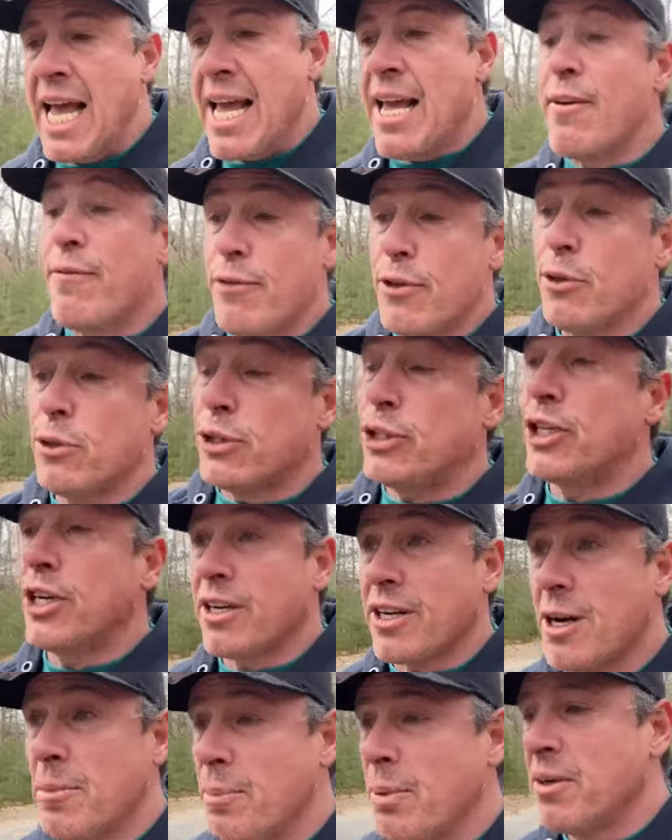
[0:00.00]
If you
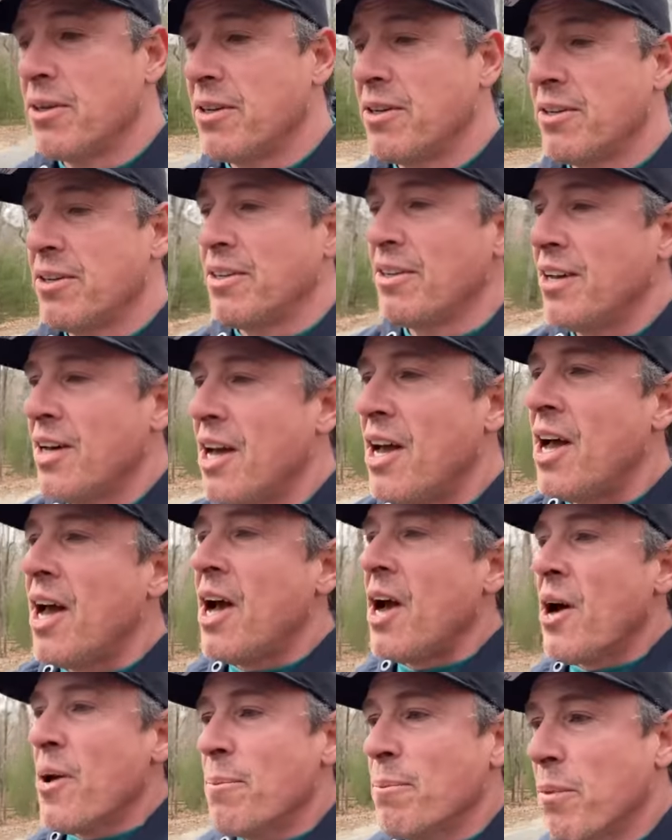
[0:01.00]
shut up,
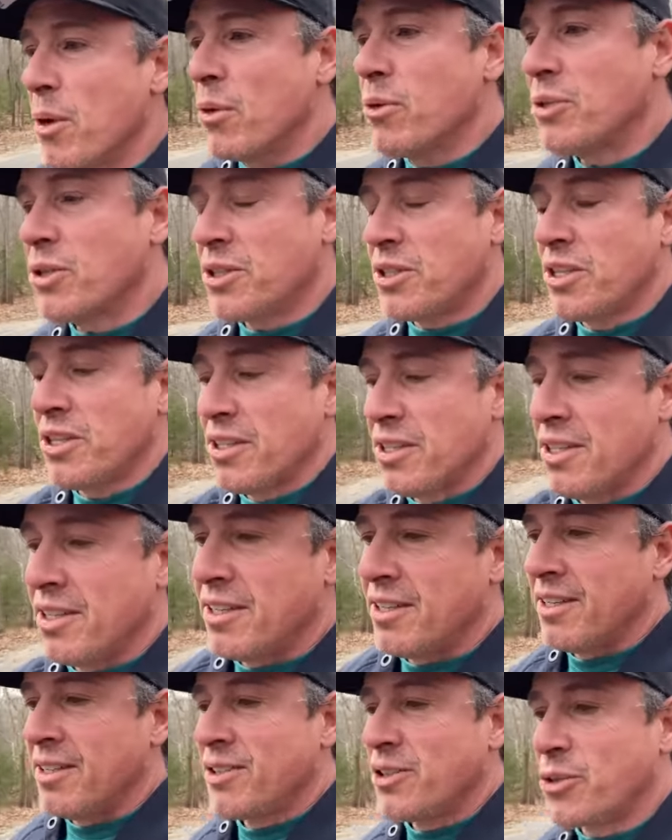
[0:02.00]
most
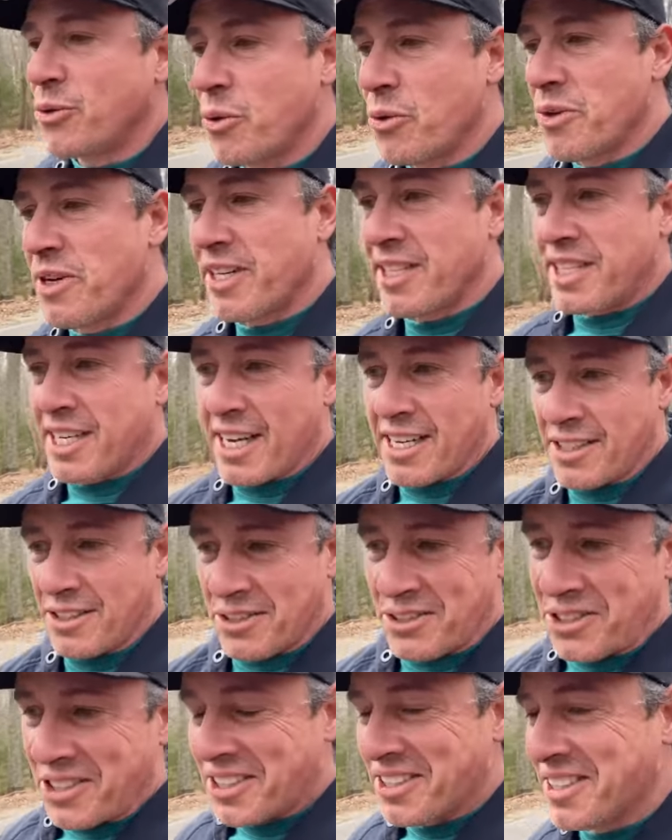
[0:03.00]
scrutiny
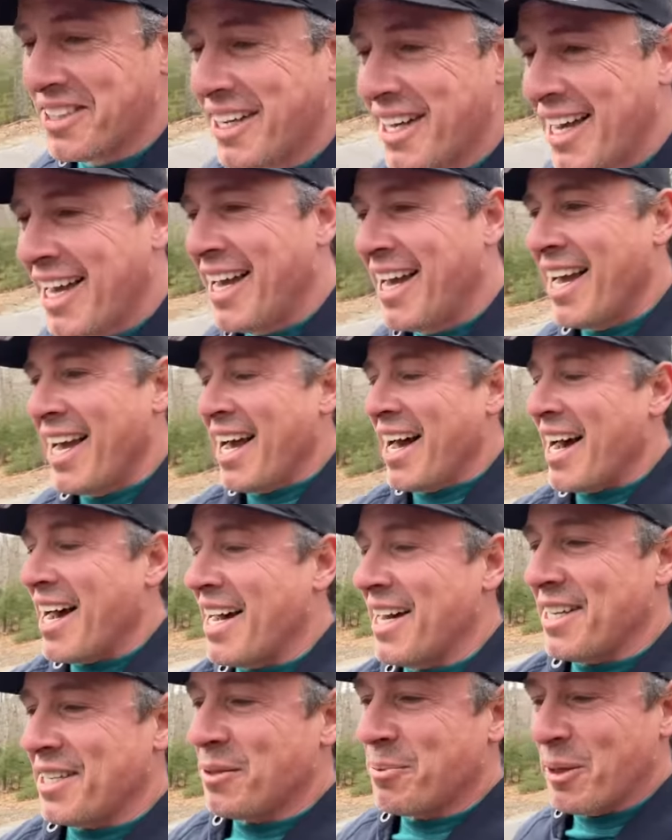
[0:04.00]
cycles,
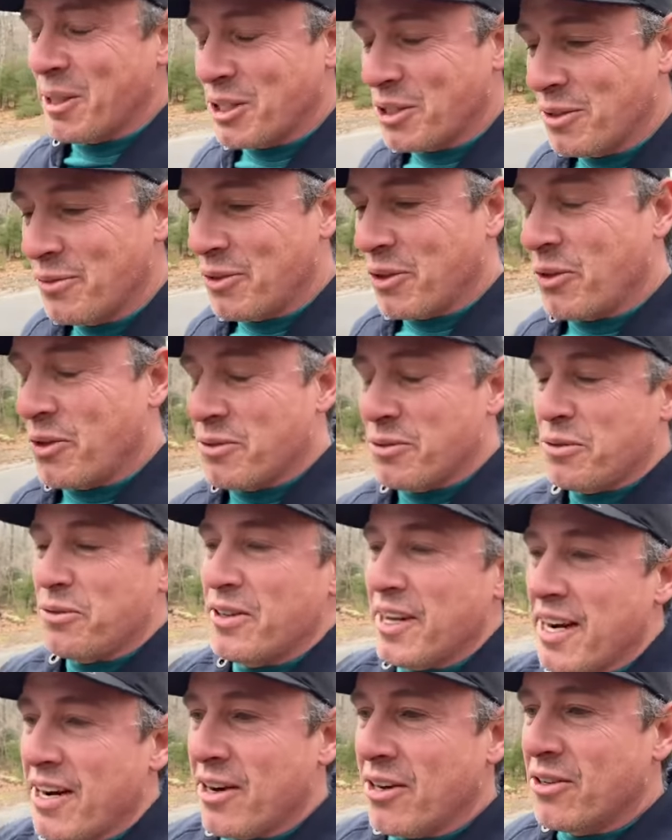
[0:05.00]
especially if they're
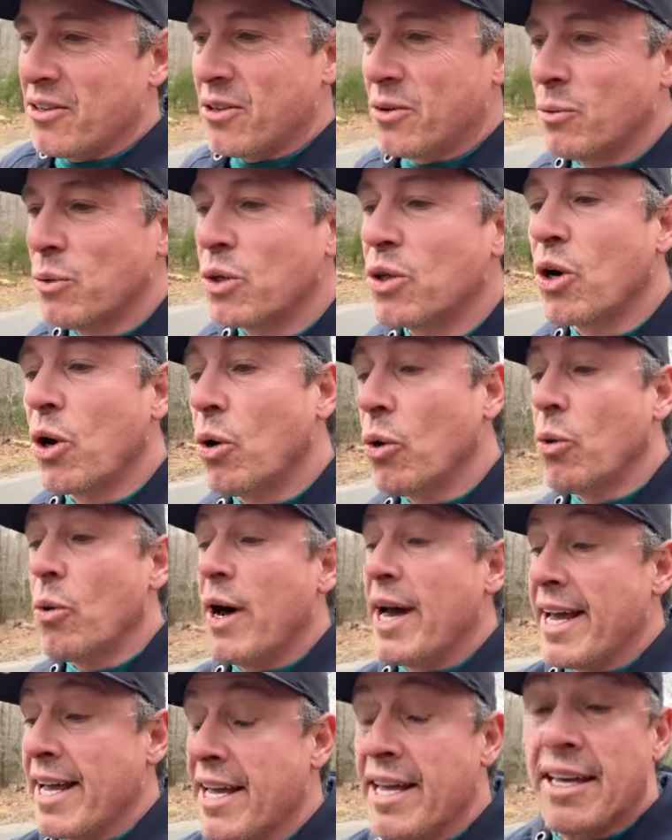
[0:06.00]
unfair, will go
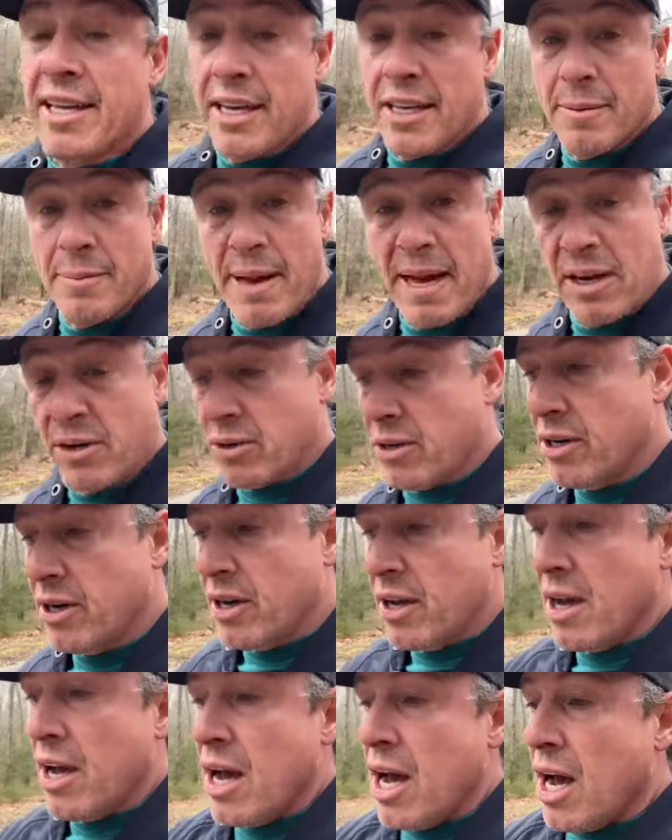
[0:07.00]
away in a matter
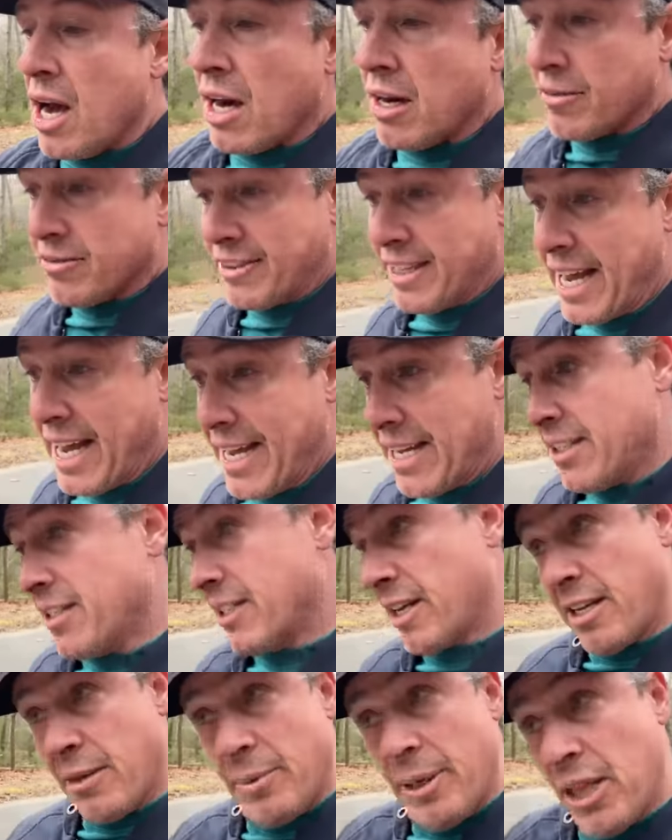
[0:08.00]
of days.
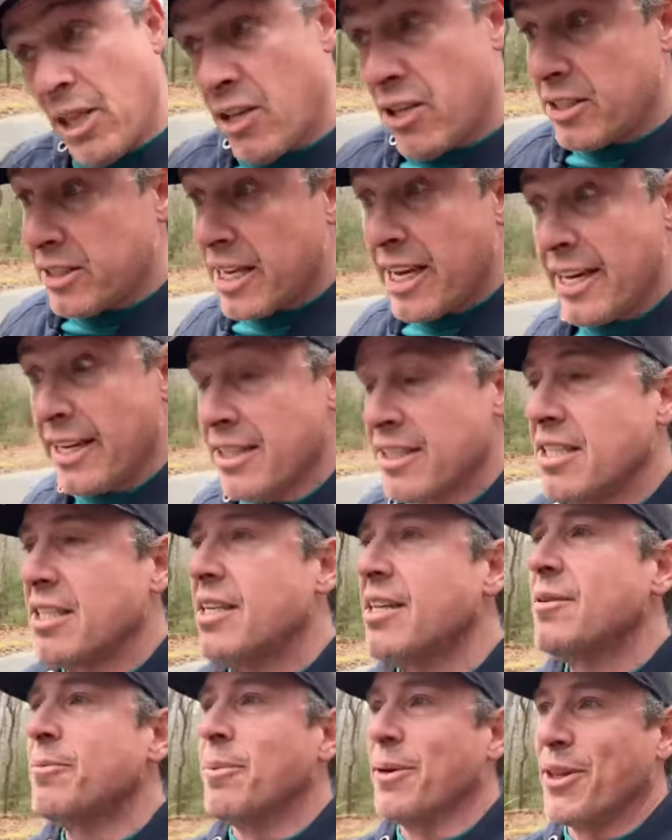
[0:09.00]
They can be long days,
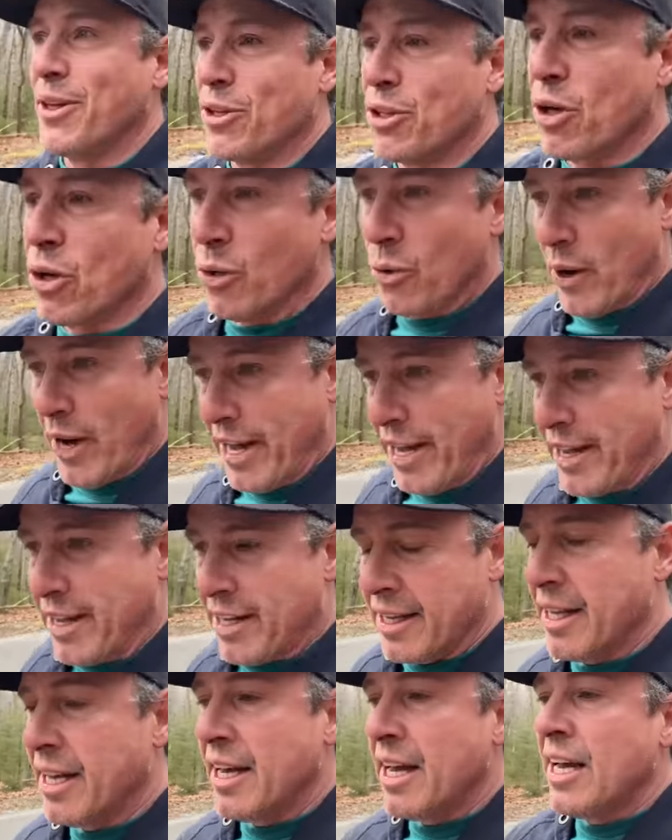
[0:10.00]
but they'll go away.
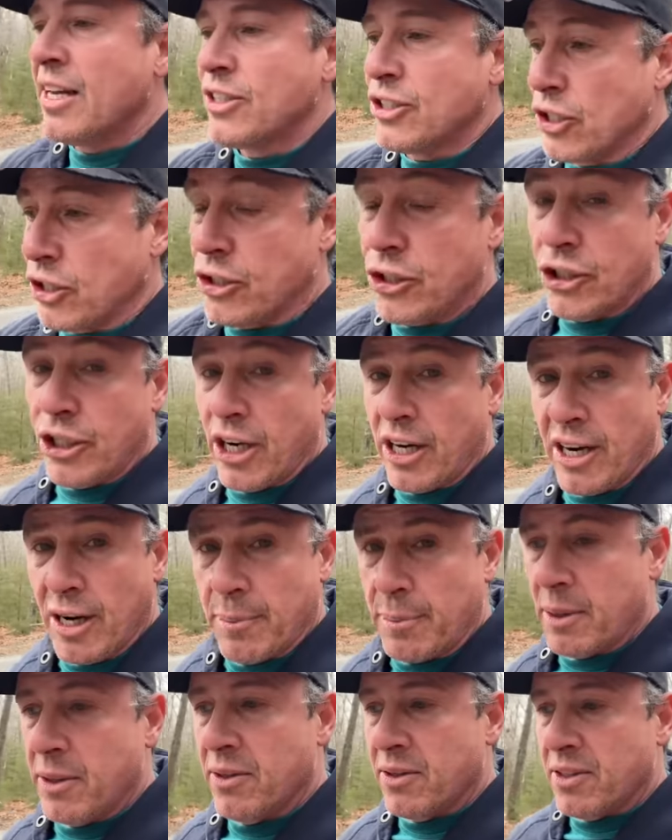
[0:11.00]
Just shut
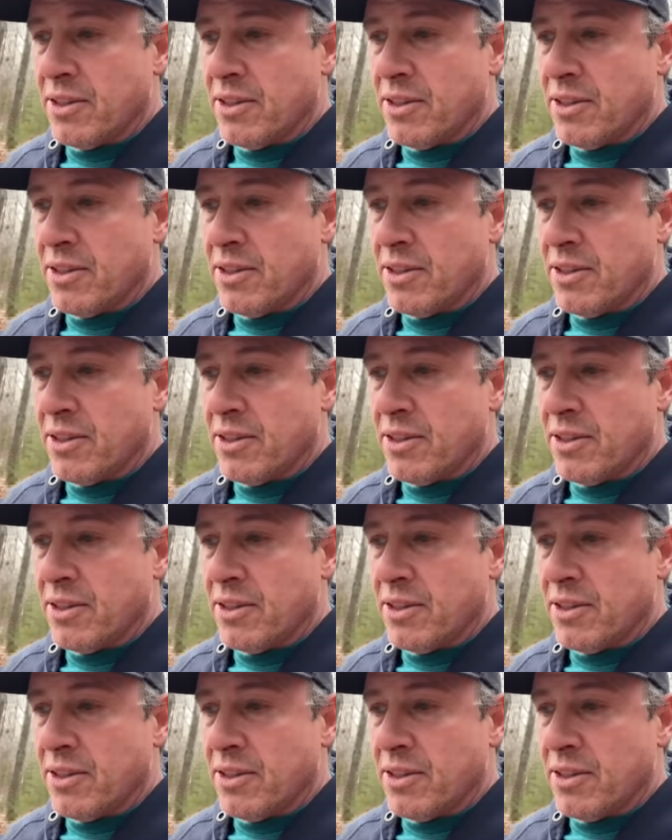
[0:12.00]
up.